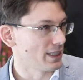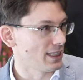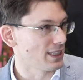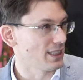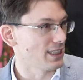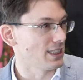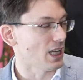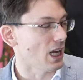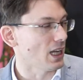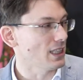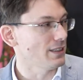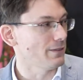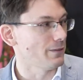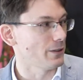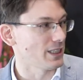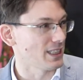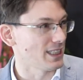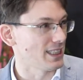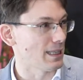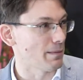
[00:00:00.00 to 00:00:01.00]
This is not even
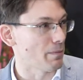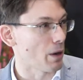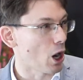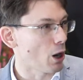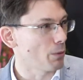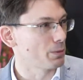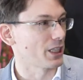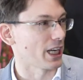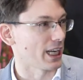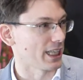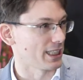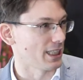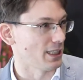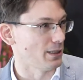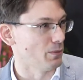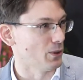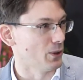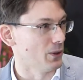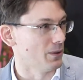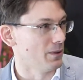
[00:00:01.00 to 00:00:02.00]
the same object
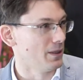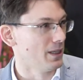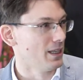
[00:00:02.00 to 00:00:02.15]
anymore.